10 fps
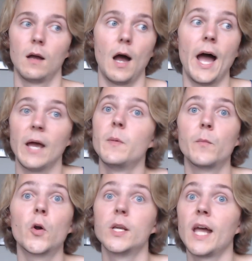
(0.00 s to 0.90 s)
I have been
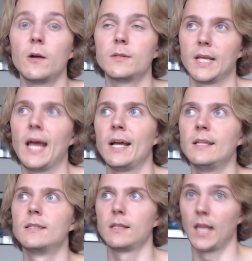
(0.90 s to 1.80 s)
burned out.
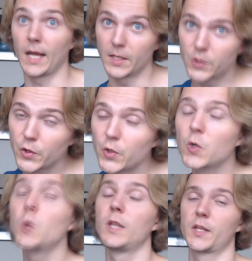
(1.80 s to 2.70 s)
And like I
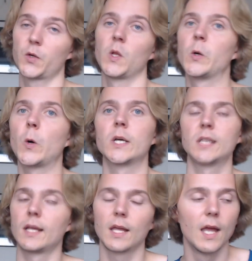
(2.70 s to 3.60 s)
truly, truly was
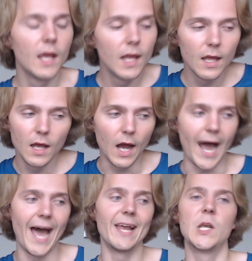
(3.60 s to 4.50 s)
like,
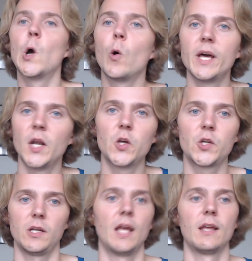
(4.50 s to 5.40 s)
I had no
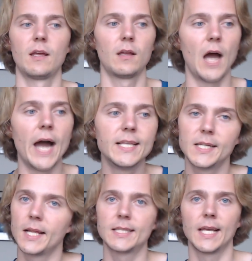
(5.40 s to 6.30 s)
energy. Like I
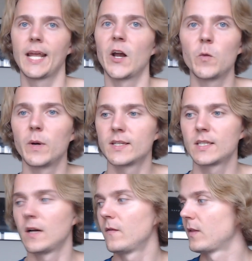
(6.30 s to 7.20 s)
didn't take care of
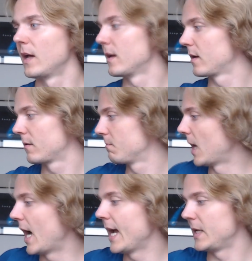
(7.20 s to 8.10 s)
myself. Like
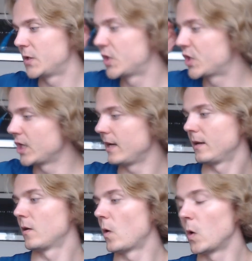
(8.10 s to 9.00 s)
I had
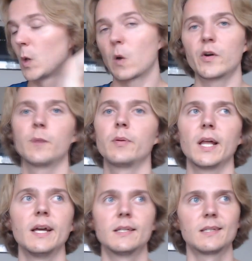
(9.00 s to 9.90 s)
shit all over the
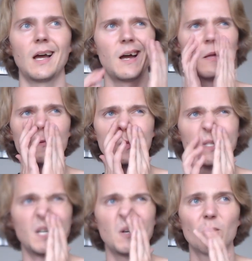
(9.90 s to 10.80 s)
place. I
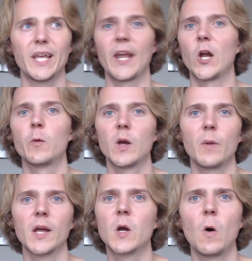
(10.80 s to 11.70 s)
didn't really care about
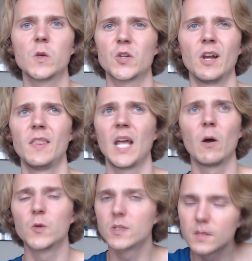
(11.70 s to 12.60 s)
my goals or anything. I
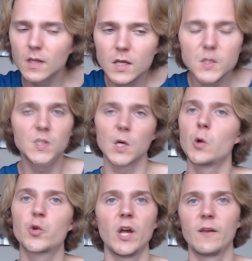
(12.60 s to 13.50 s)
was just so
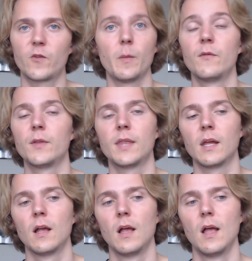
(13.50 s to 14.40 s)
drained from everything.